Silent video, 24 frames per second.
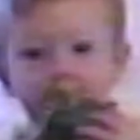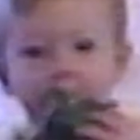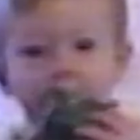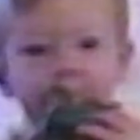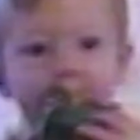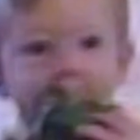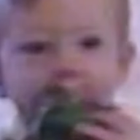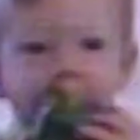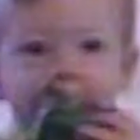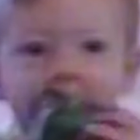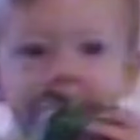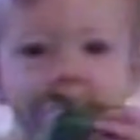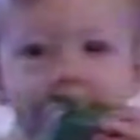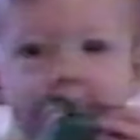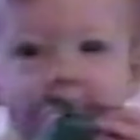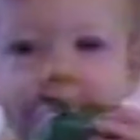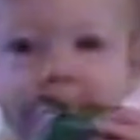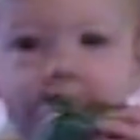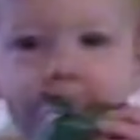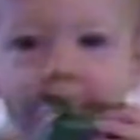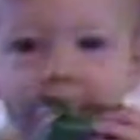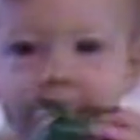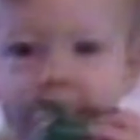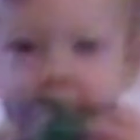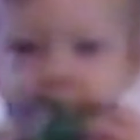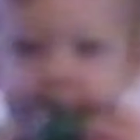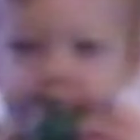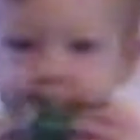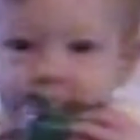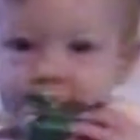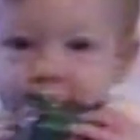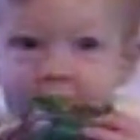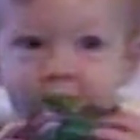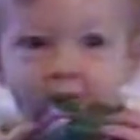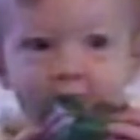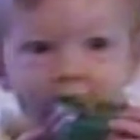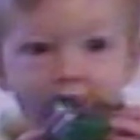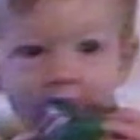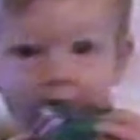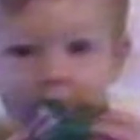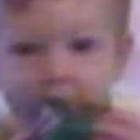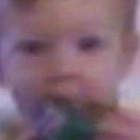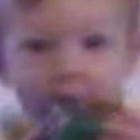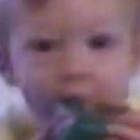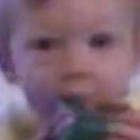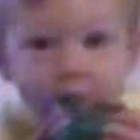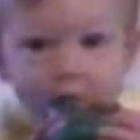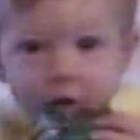Children's Hospital. So many
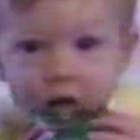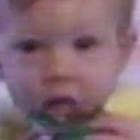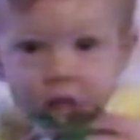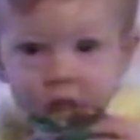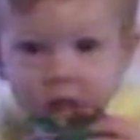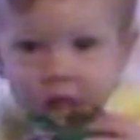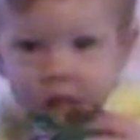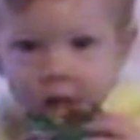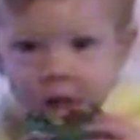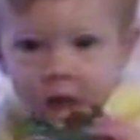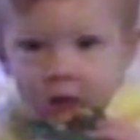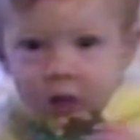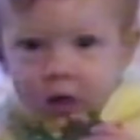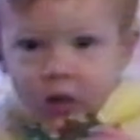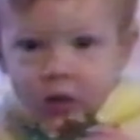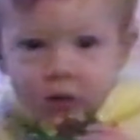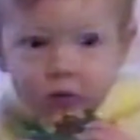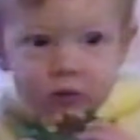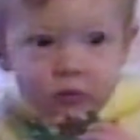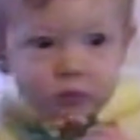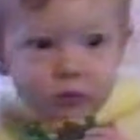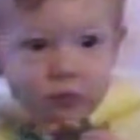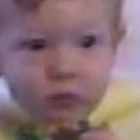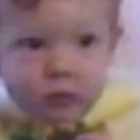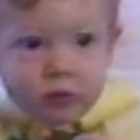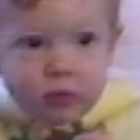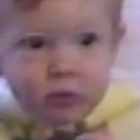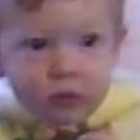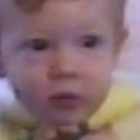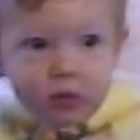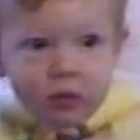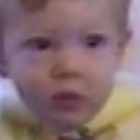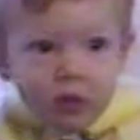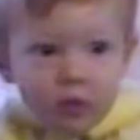funds came in that we then